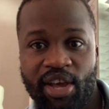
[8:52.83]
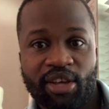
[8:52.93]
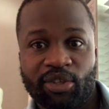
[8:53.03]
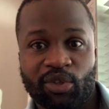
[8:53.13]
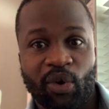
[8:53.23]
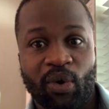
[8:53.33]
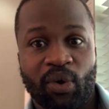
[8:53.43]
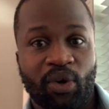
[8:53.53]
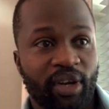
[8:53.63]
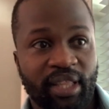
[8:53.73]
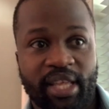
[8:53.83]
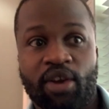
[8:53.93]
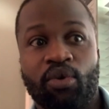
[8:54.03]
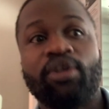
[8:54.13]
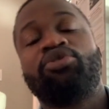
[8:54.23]
So got in there,
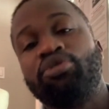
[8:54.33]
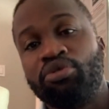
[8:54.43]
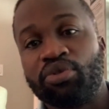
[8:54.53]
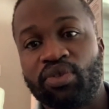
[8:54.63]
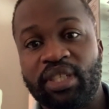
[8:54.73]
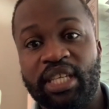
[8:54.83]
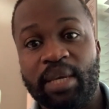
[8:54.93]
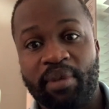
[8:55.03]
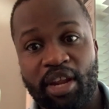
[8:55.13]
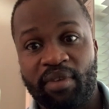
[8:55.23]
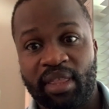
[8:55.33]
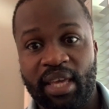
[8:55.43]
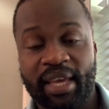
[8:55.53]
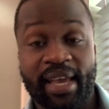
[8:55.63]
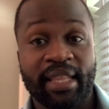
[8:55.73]
got introduced to the team and
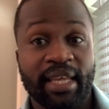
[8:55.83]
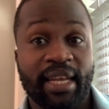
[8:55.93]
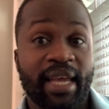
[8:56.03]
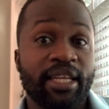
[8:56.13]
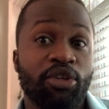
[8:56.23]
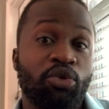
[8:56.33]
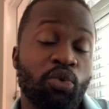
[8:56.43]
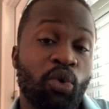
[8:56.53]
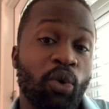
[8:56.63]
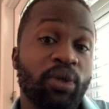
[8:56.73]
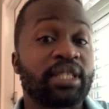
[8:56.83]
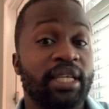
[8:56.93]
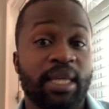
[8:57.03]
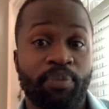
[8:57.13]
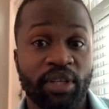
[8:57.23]
everything, and then I needed to go
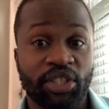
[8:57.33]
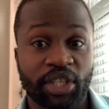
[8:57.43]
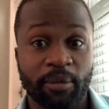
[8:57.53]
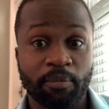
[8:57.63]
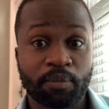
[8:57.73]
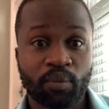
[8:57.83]
set up the gym.